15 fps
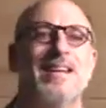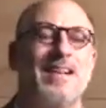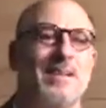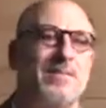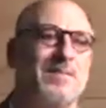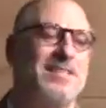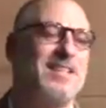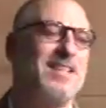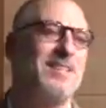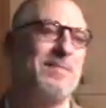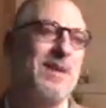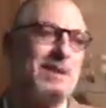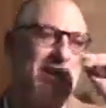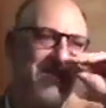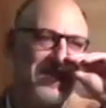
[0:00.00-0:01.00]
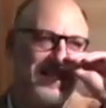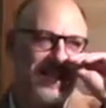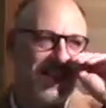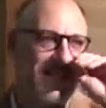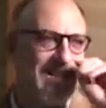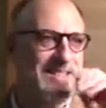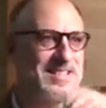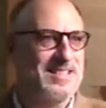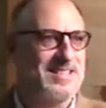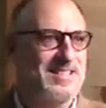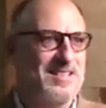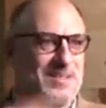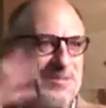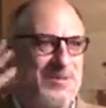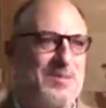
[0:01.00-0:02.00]
I was sitting in my office today
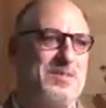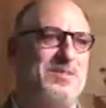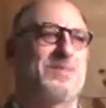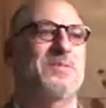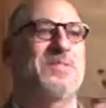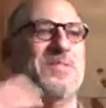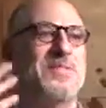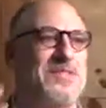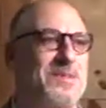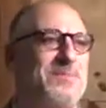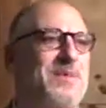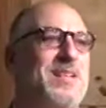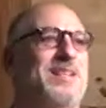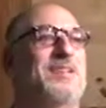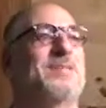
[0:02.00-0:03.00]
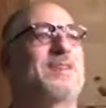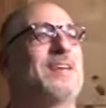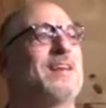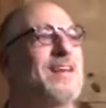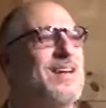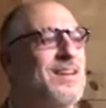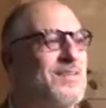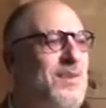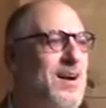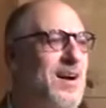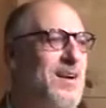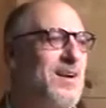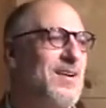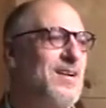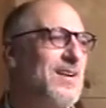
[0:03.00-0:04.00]
just going through the sermon and going,
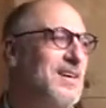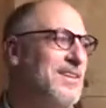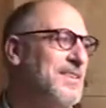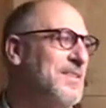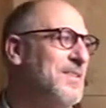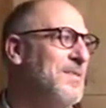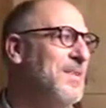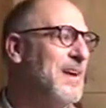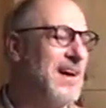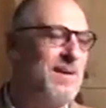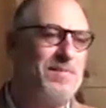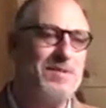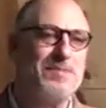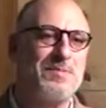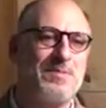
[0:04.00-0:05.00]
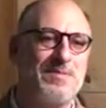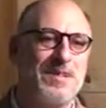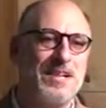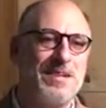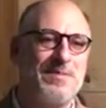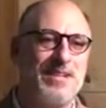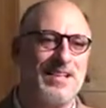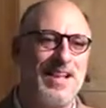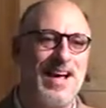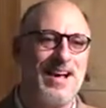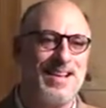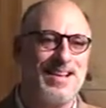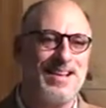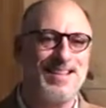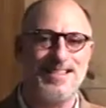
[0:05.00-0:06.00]
wow, you know, I've just been forgiven a
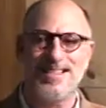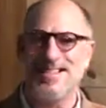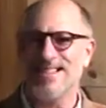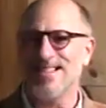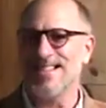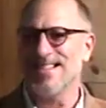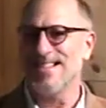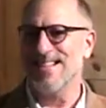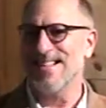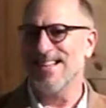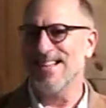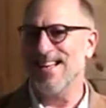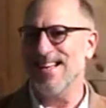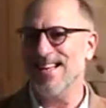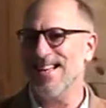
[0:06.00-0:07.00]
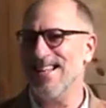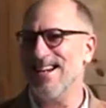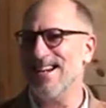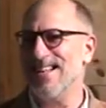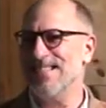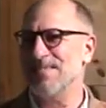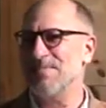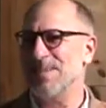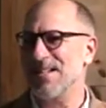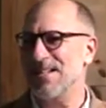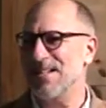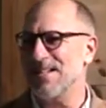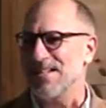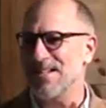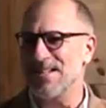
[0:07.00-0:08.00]
lot. And God's
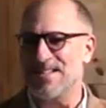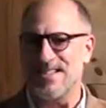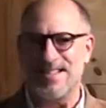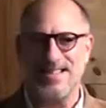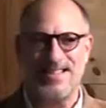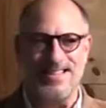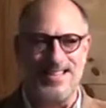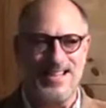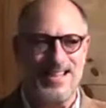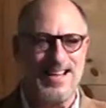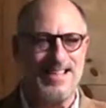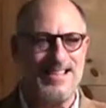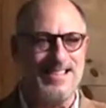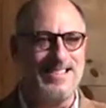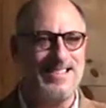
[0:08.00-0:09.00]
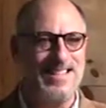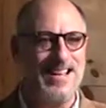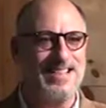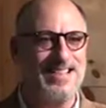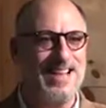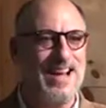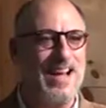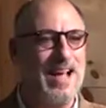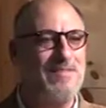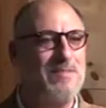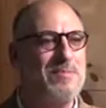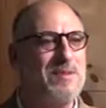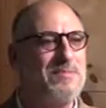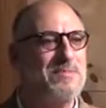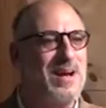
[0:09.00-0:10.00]
blood said, and I just said, yes, and I have
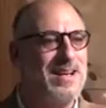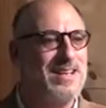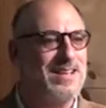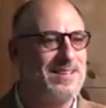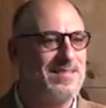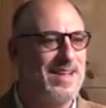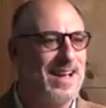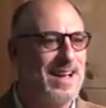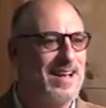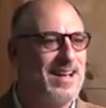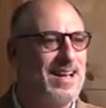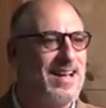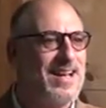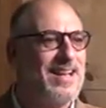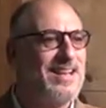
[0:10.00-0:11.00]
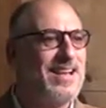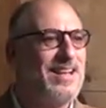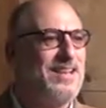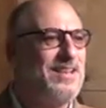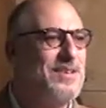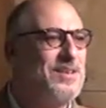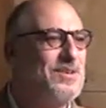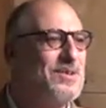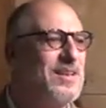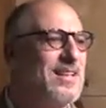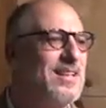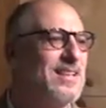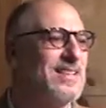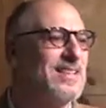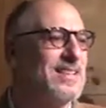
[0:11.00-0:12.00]
to be reminded of that that you
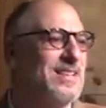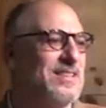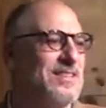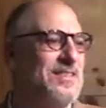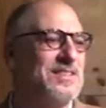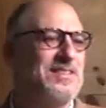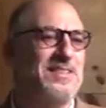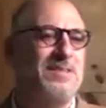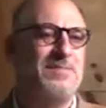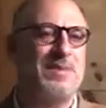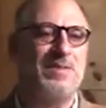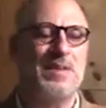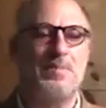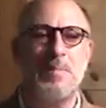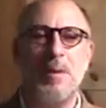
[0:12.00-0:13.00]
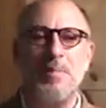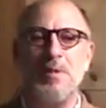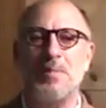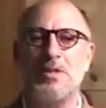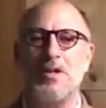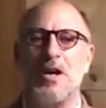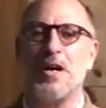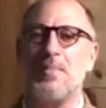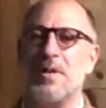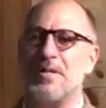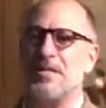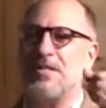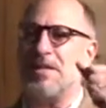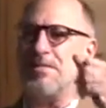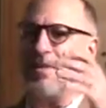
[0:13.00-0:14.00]
can continuously be free. Remember, we
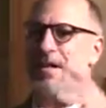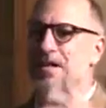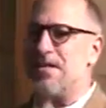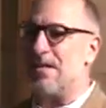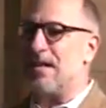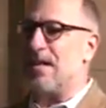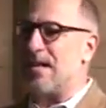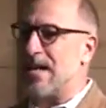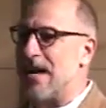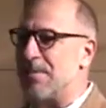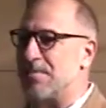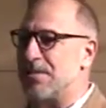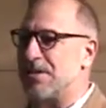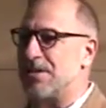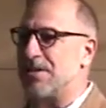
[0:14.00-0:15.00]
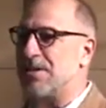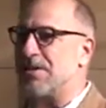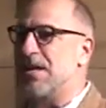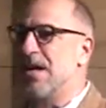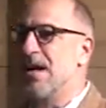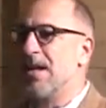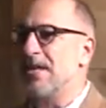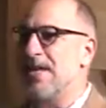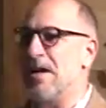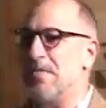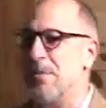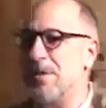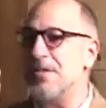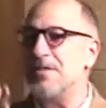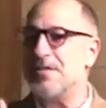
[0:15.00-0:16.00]
about salvation at Capital City Church,
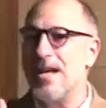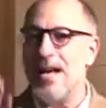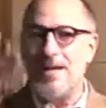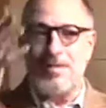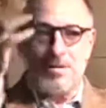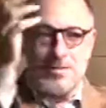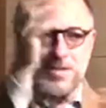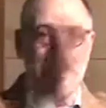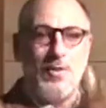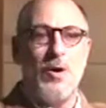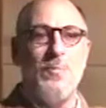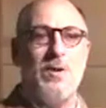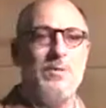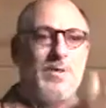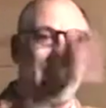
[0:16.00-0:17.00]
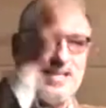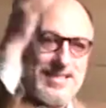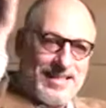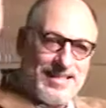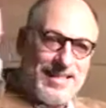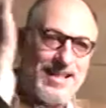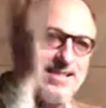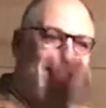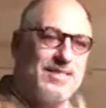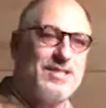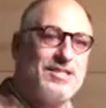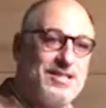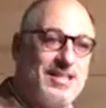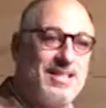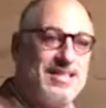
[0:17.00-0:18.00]
that we are saved. There was a moment when I said yes to
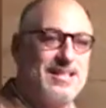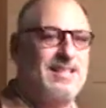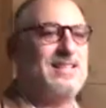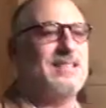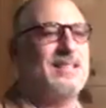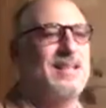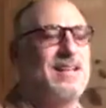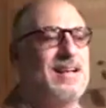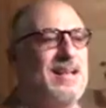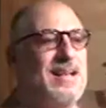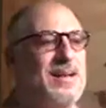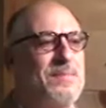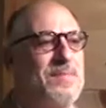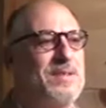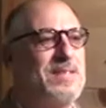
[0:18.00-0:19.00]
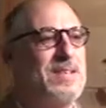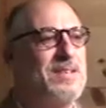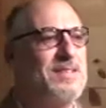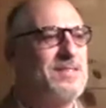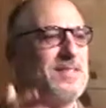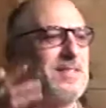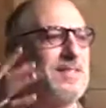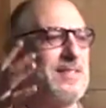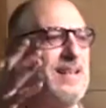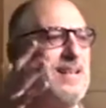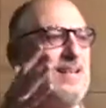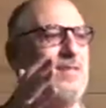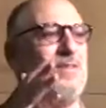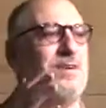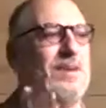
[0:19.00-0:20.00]
Jesus. But then there's this
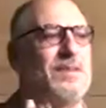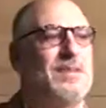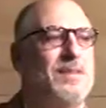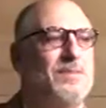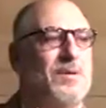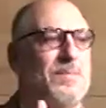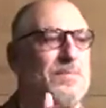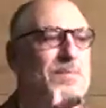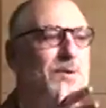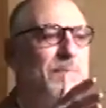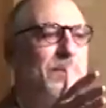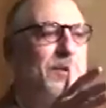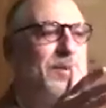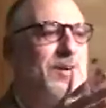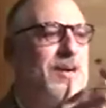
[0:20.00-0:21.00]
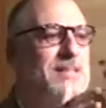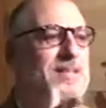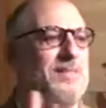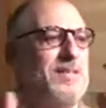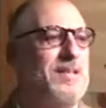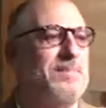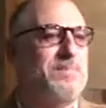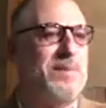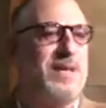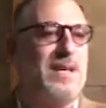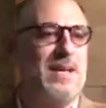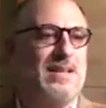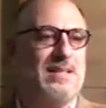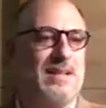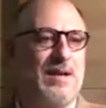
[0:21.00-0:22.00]
thing called we're, we're progressively
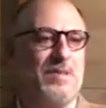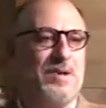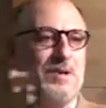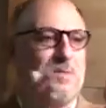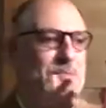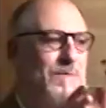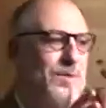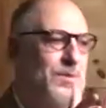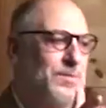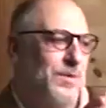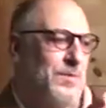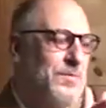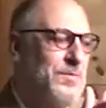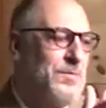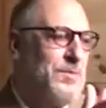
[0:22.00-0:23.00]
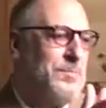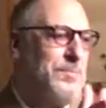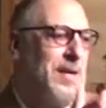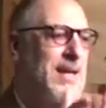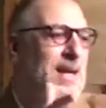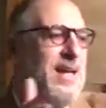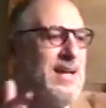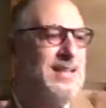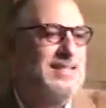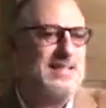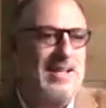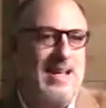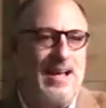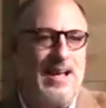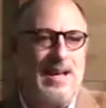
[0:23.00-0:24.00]
being saved, we're, we're, we're, we're being
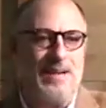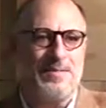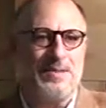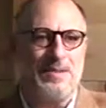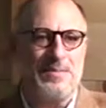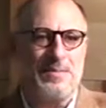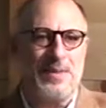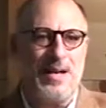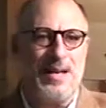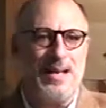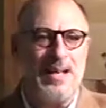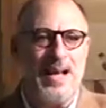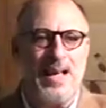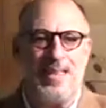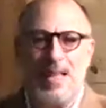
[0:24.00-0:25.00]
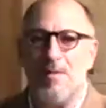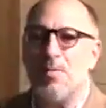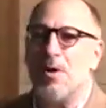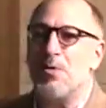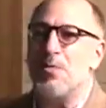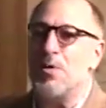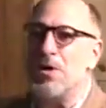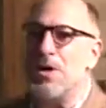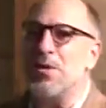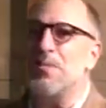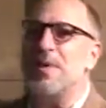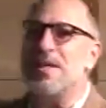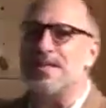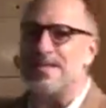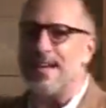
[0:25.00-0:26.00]
saved, right? And then we
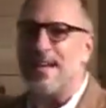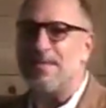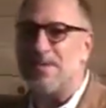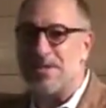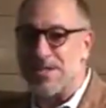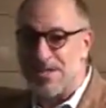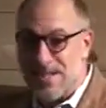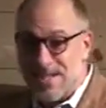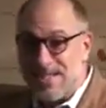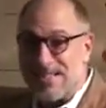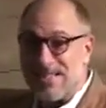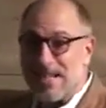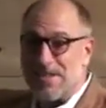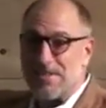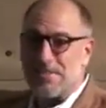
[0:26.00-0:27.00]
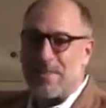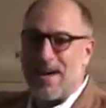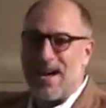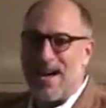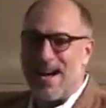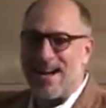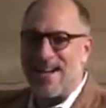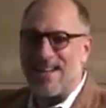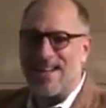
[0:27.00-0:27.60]
will be saved when Jesus comes back.